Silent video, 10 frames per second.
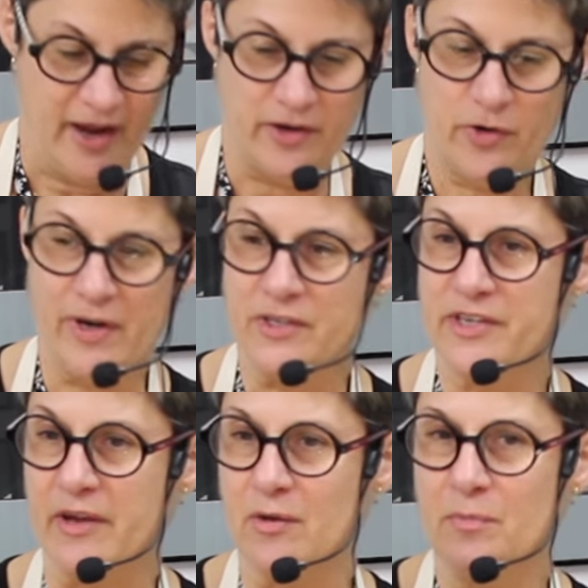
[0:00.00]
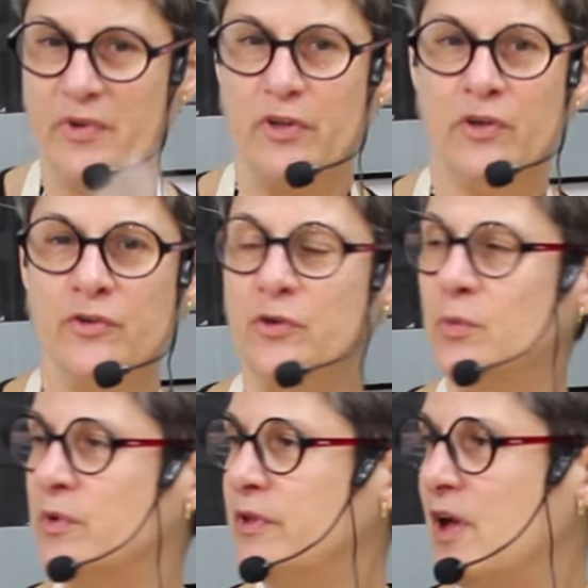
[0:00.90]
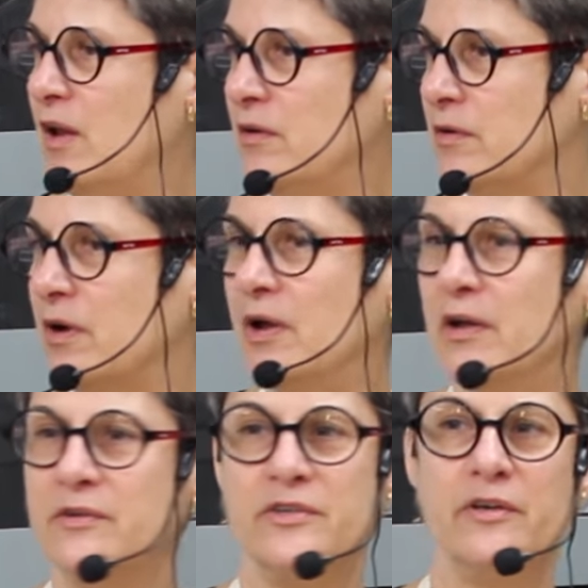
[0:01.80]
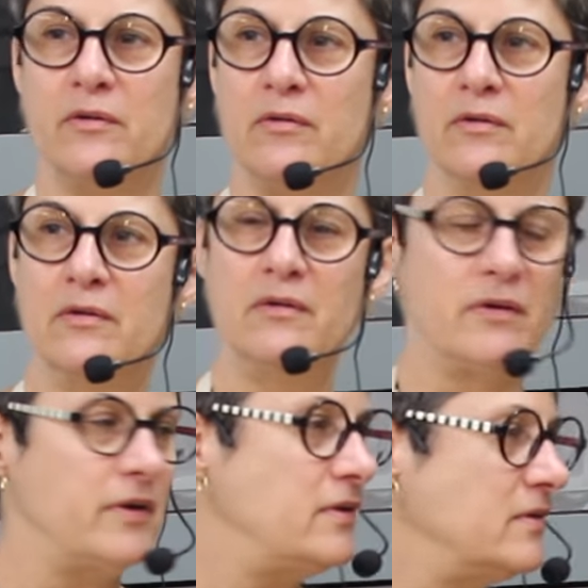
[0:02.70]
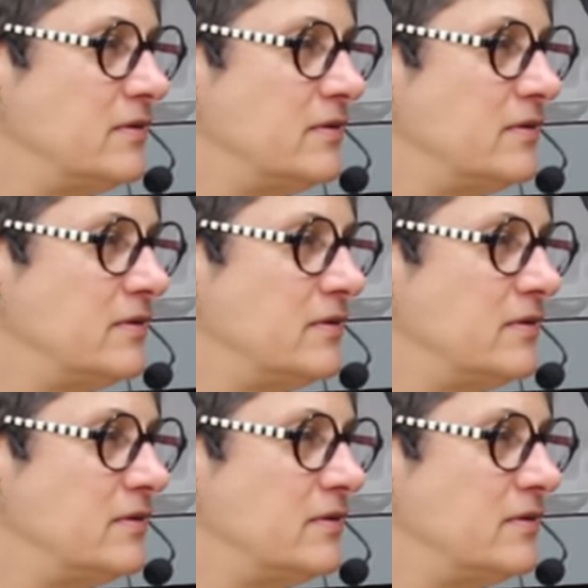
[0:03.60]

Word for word: And your grayscale. But you can do it with color, too. All right.